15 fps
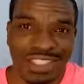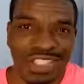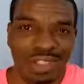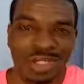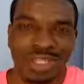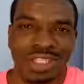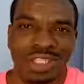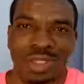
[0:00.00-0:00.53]
It
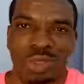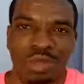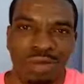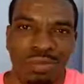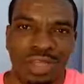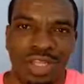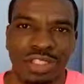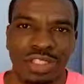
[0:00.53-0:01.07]
takes you less than 3
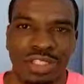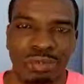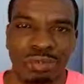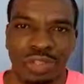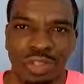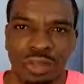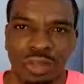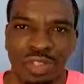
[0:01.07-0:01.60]
minutes to
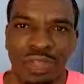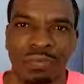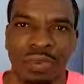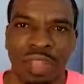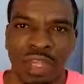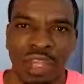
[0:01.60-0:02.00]
produce it.